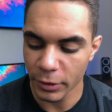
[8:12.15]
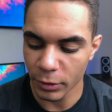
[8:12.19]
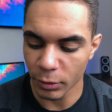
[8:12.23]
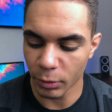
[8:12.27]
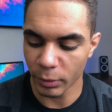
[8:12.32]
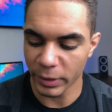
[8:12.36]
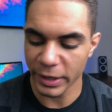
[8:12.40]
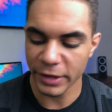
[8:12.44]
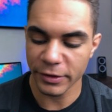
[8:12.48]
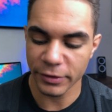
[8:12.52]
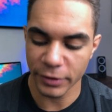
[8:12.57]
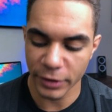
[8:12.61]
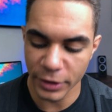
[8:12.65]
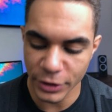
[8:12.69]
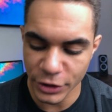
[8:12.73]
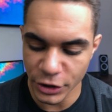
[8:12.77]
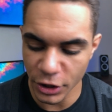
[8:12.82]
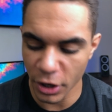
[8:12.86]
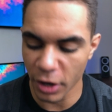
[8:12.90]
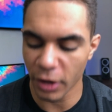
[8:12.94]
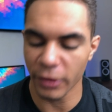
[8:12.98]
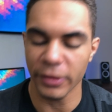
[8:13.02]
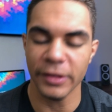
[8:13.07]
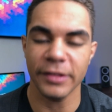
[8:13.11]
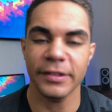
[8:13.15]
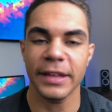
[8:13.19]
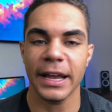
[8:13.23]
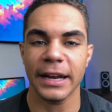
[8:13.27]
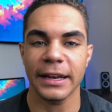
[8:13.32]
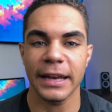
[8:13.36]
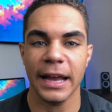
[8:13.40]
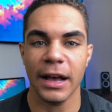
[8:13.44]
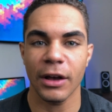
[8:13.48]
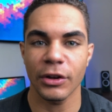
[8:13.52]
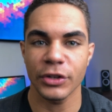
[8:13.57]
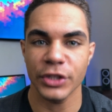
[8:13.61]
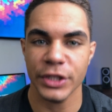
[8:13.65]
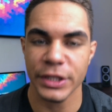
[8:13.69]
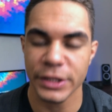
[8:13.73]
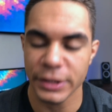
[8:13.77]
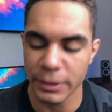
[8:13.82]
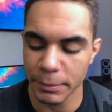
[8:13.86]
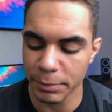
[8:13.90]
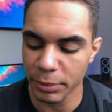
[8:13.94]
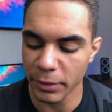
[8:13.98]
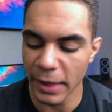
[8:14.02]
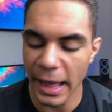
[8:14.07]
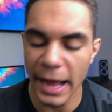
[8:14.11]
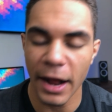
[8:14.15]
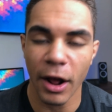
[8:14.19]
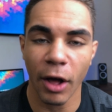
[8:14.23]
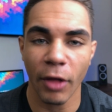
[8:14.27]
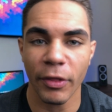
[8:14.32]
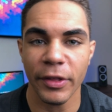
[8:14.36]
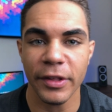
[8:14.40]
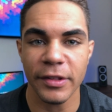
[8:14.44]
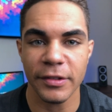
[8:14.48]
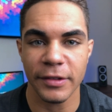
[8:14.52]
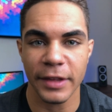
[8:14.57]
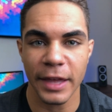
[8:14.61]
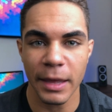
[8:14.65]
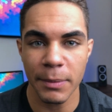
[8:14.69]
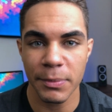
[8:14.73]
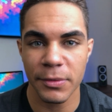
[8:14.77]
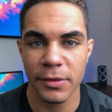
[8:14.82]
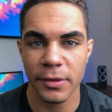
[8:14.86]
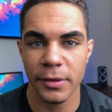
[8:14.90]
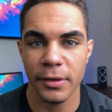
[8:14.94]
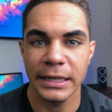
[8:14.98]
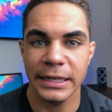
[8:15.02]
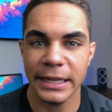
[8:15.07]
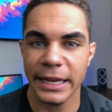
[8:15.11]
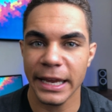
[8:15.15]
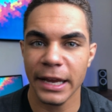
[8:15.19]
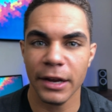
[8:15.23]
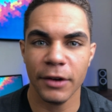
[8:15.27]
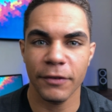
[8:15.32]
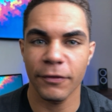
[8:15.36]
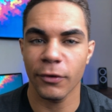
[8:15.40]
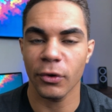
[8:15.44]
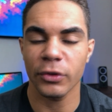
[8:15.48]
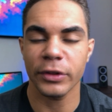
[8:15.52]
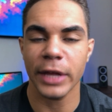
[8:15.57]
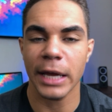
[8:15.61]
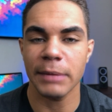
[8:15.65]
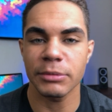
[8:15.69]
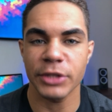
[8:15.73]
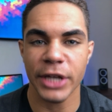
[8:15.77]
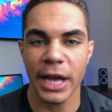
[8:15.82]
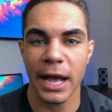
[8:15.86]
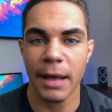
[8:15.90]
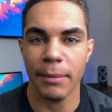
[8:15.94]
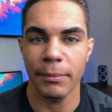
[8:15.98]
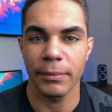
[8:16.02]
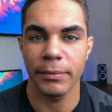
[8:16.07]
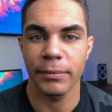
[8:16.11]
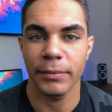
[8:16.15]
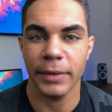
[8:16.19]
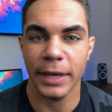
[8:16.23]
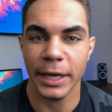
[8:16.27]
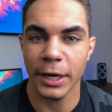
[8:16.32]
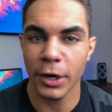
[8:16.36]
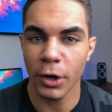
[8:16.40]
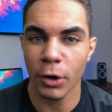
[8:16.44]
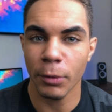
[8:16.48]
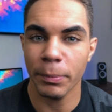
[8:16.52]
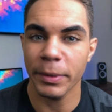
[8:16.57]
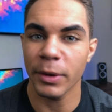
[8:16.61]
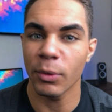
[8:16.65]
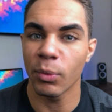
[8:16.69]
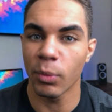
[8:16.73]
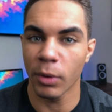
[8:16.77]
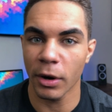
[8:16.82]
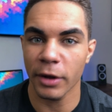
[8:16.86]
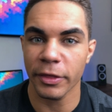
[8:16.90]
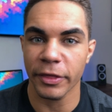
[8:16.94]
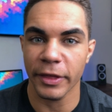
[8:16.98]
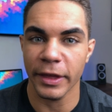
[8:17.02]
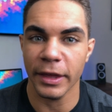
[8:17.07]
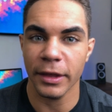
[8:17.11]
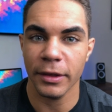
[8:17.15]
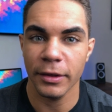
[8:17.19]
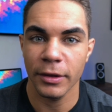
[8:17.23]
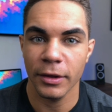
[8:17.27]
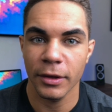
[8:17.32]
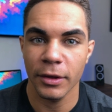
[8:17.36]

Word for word: research all these technologies and apply all these tips to get your full time job. And it'll be worth it